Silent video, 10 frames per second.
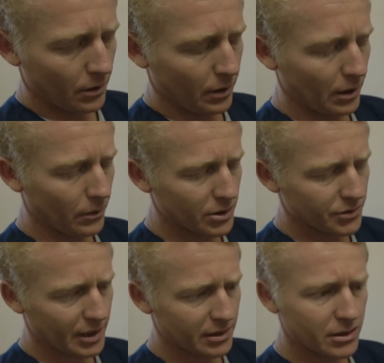he was
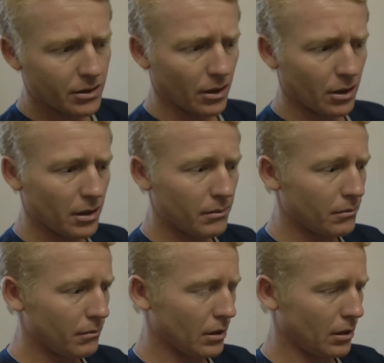ready to go
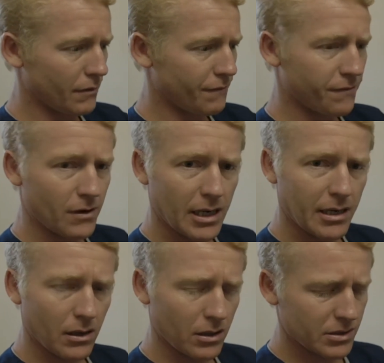home on
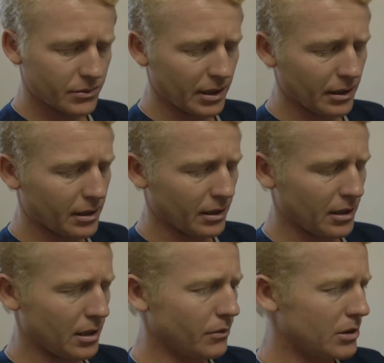Friday last week,
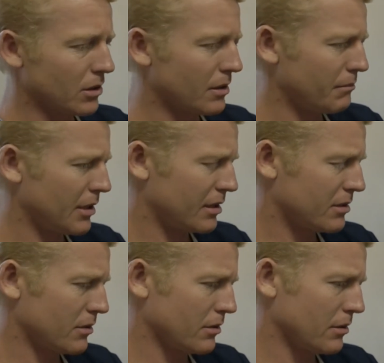and we took him back
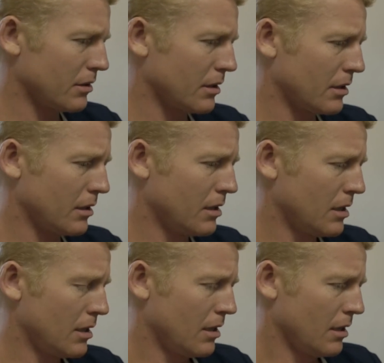to the,
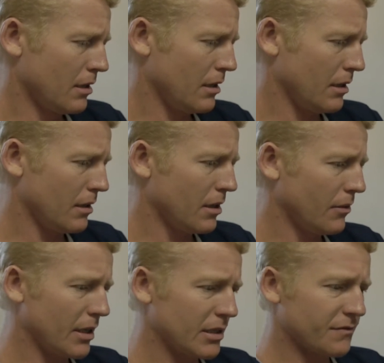the area
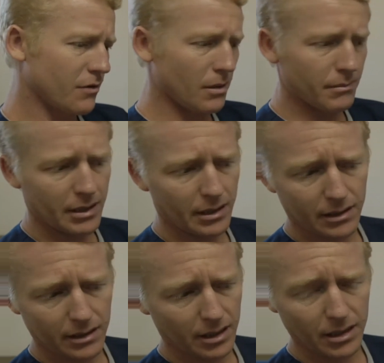where he's from,
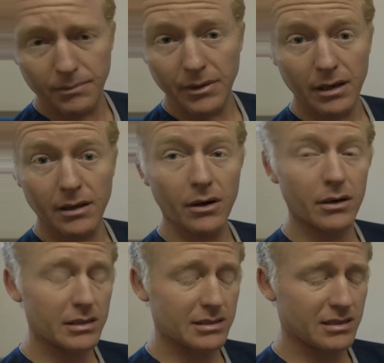and um, the, the
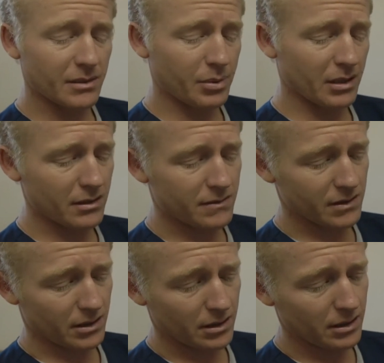owners disappeared.
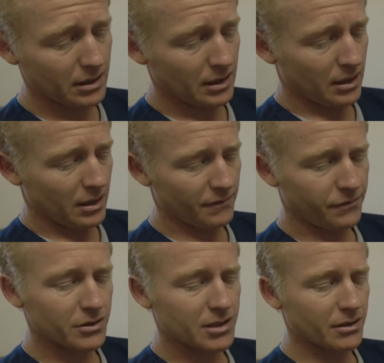So,
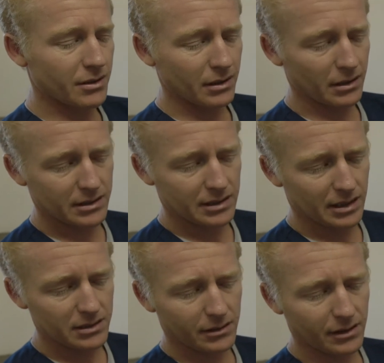unfortunately, this
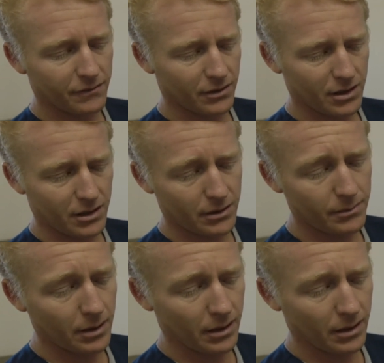guy's looking for a home.